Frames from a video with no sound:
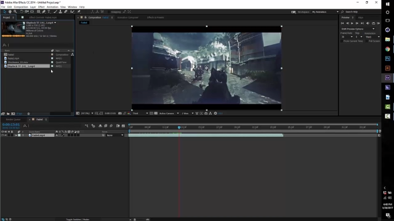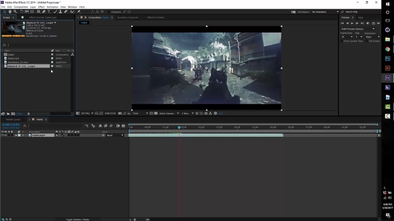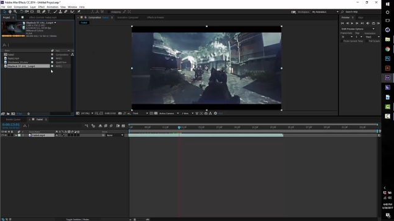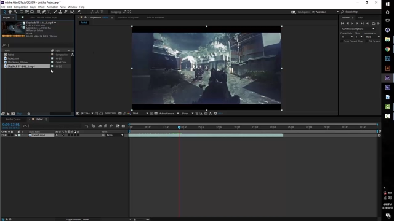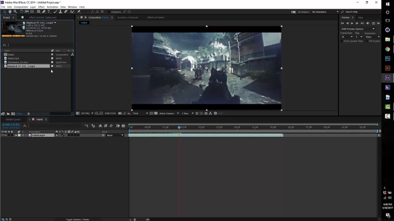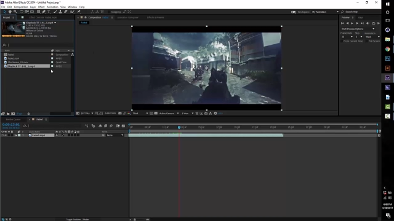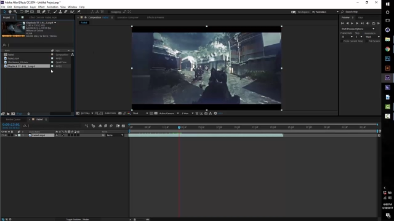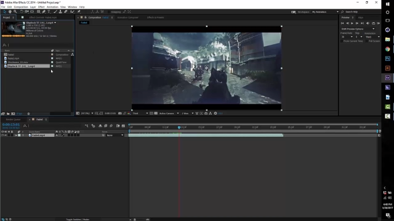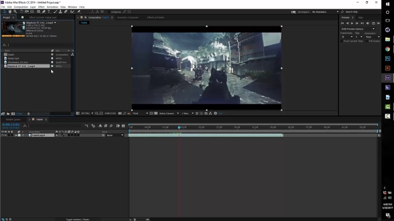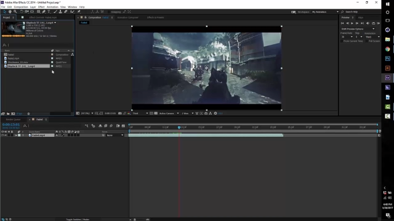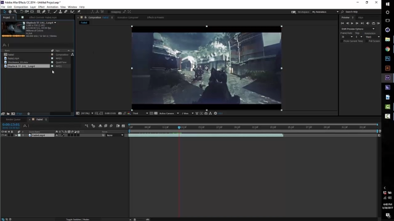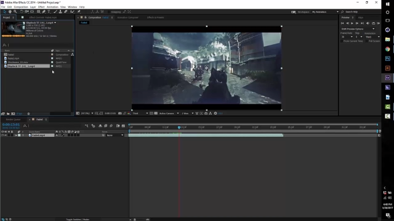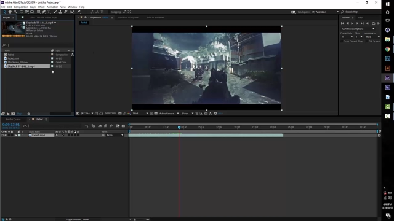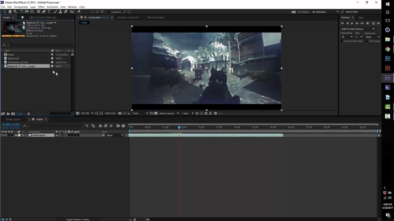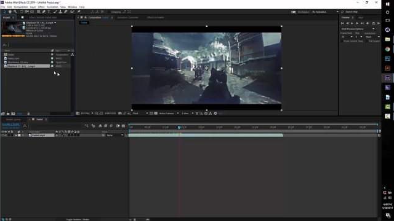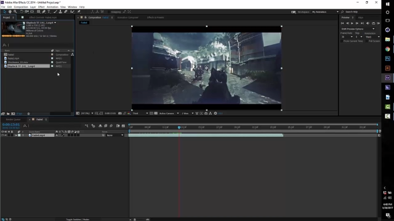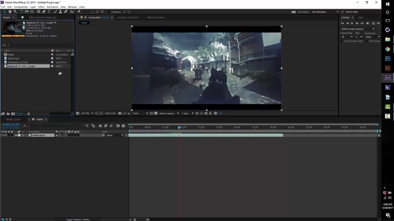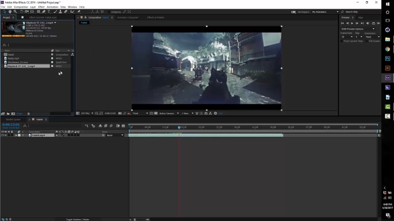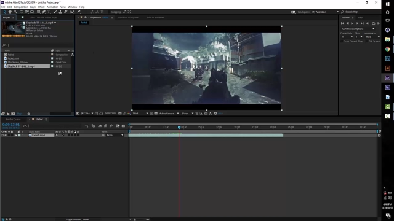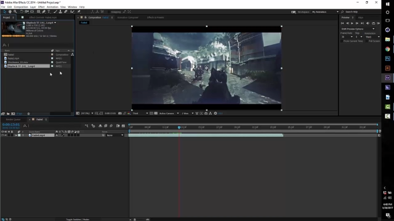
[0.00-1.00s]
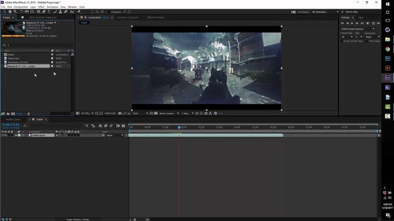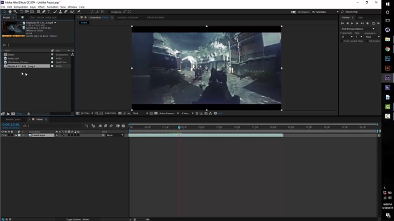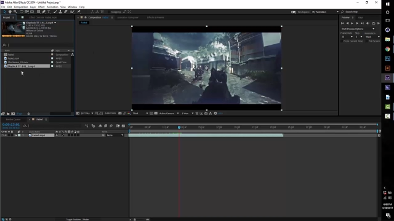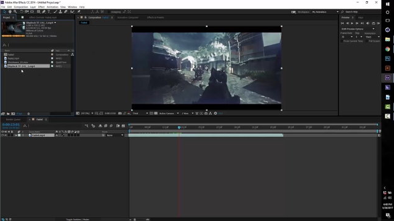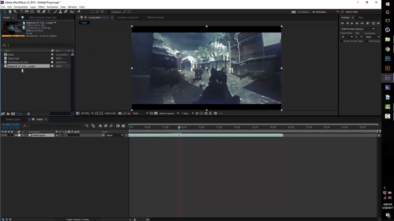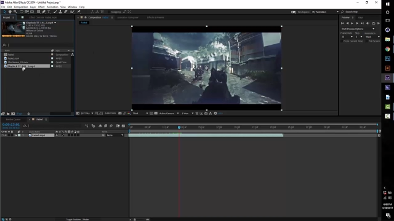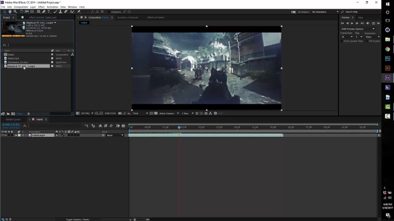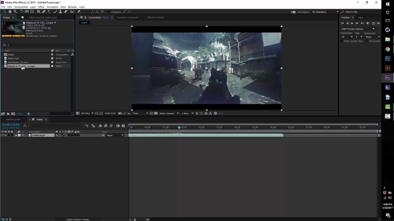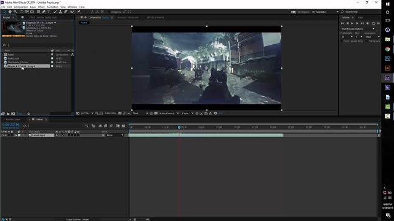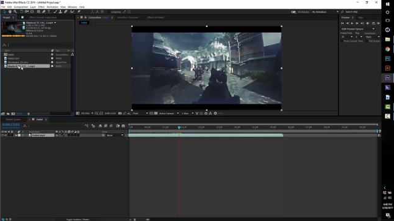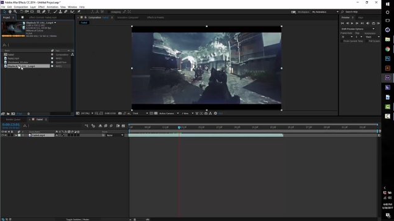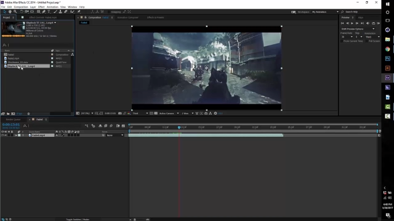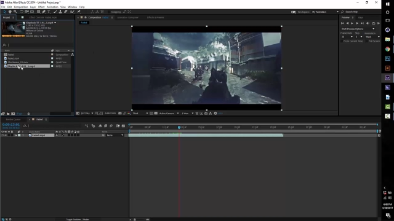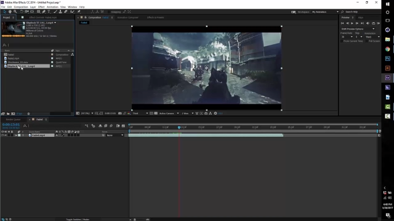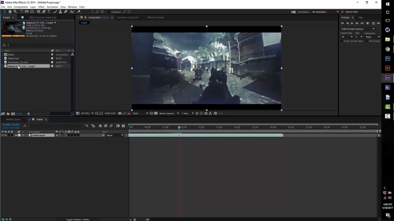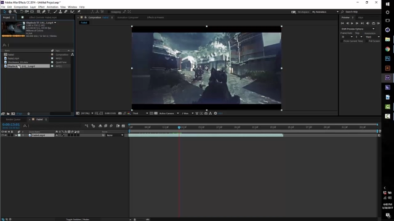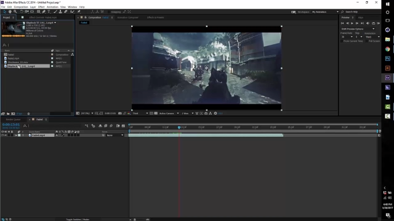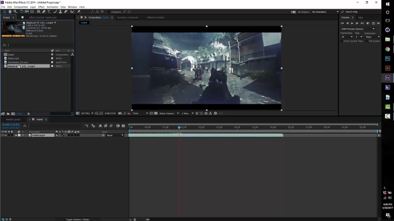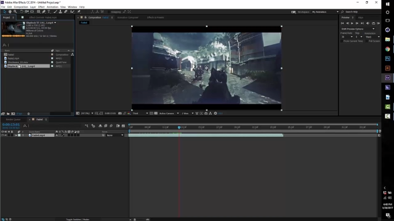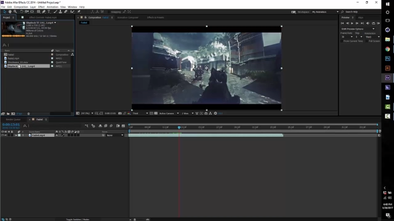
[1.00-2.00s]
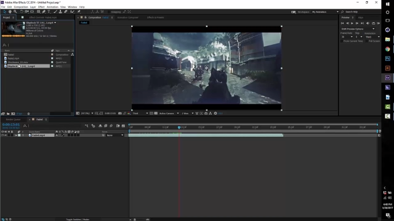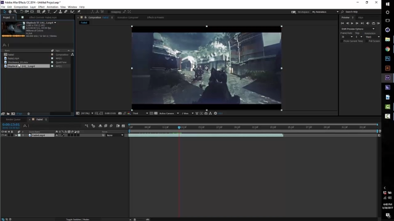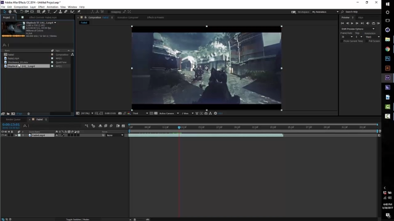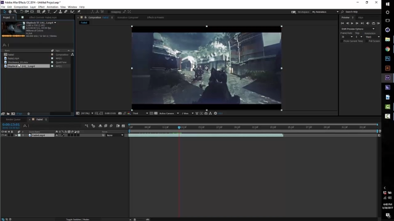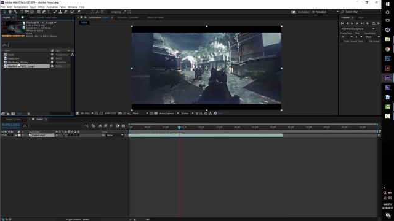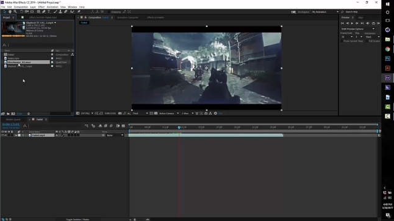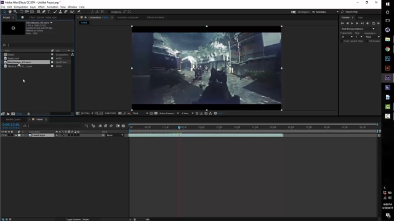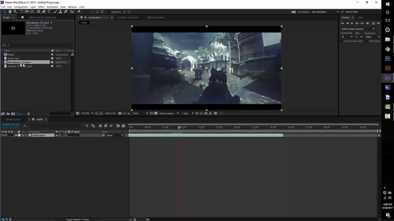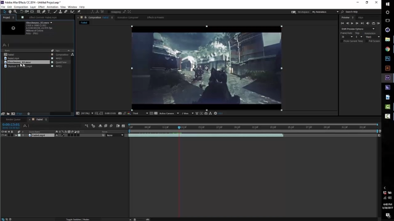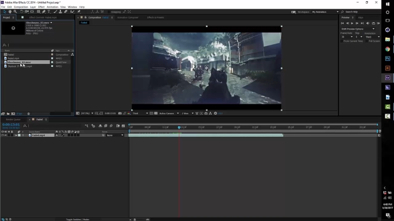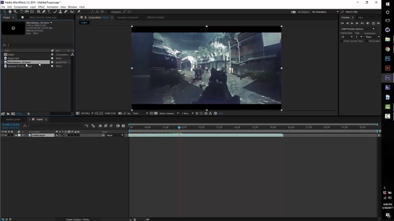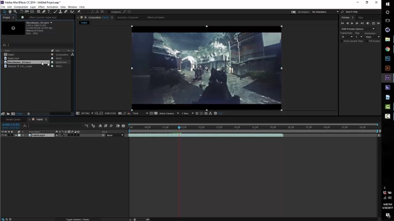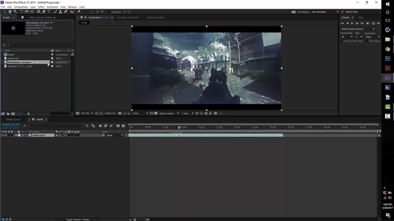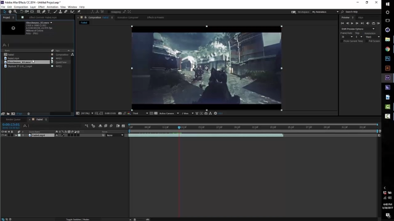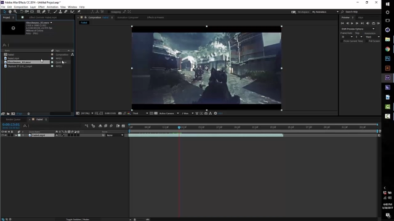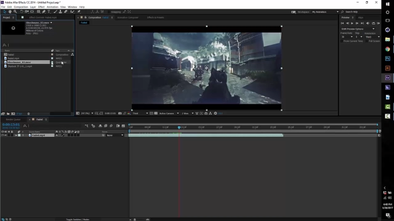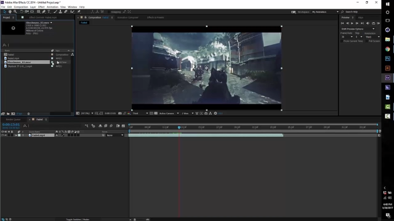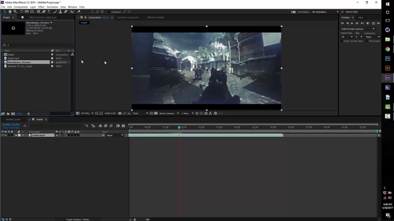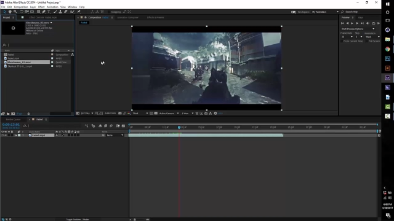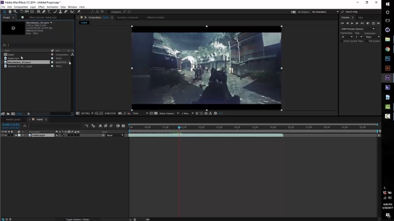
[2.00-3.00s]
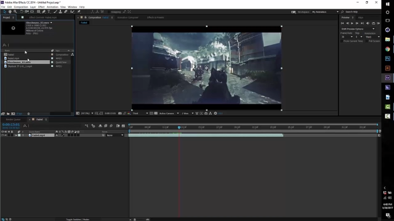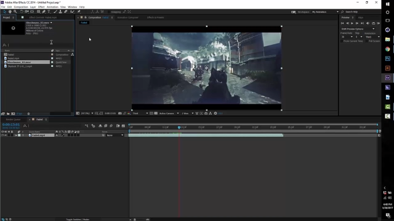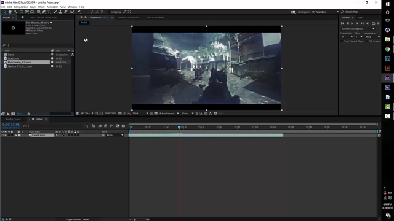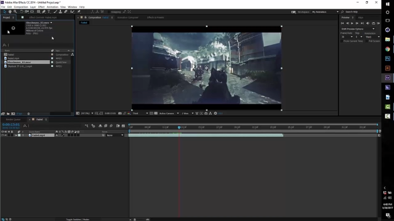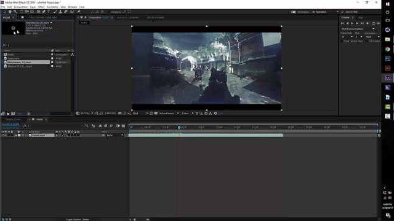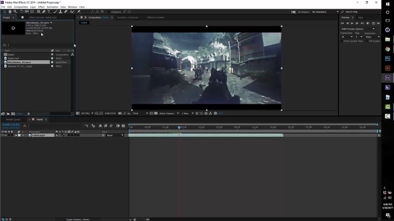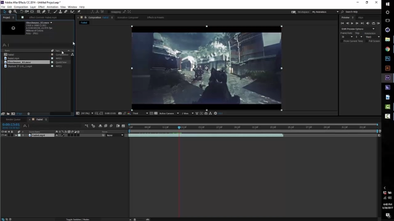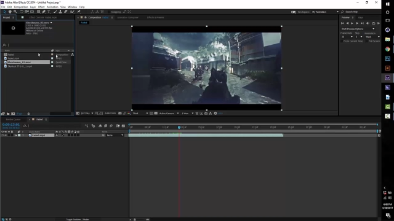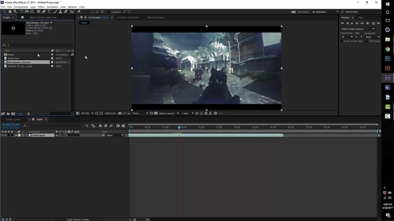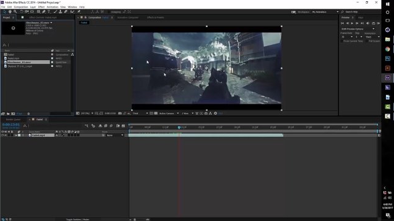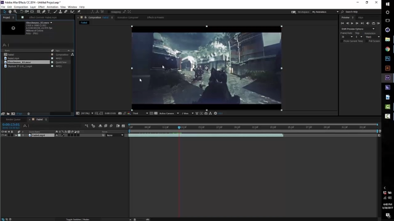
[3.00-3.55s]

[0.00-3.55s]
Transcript: [unreadable: no face in view]